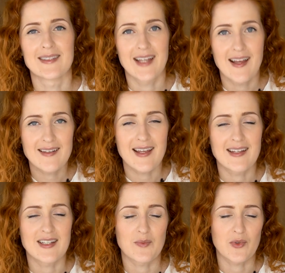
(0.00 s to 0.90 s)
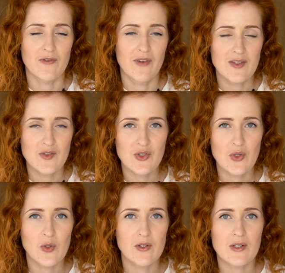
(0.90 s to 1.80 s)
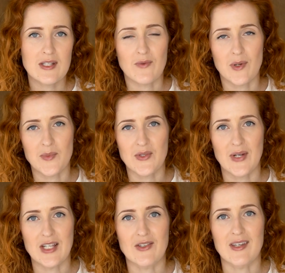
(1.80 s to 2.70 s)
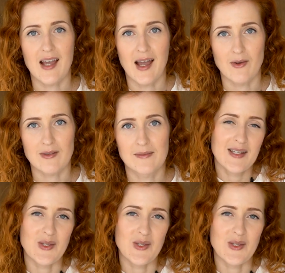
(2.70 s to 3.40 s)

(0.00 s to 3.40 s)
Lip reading: done and it prevents shoulders from stretching out.